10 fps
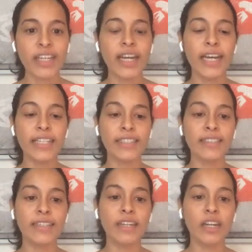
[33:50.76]

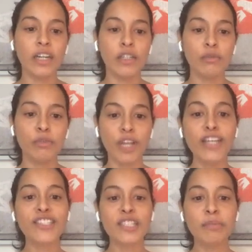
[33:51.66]
And
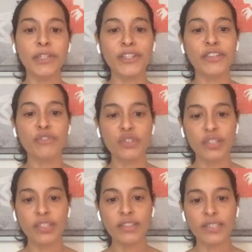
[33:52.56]
lastly, building
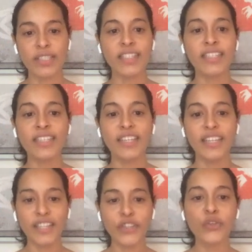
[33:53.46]
resiliency
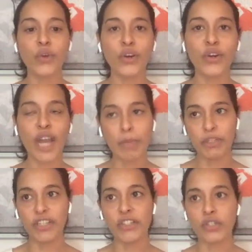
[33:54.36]
in your
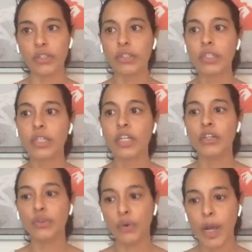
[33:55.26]
applications.
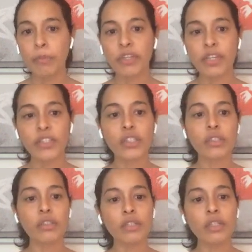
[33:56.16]
Your
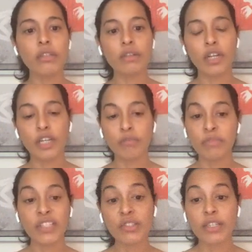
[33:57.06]
application
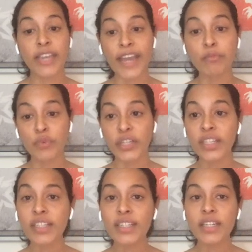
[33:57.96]
things can
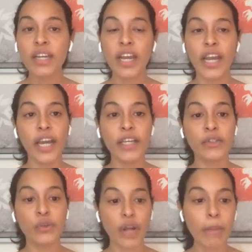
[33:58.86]
break, and
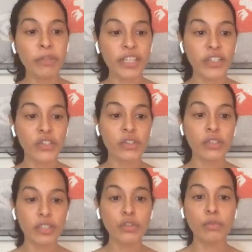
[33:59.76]
your applications
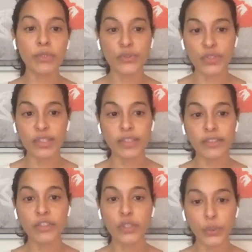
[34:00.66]
need to be
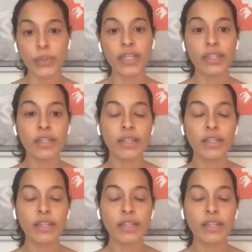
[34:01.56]
resilient to it.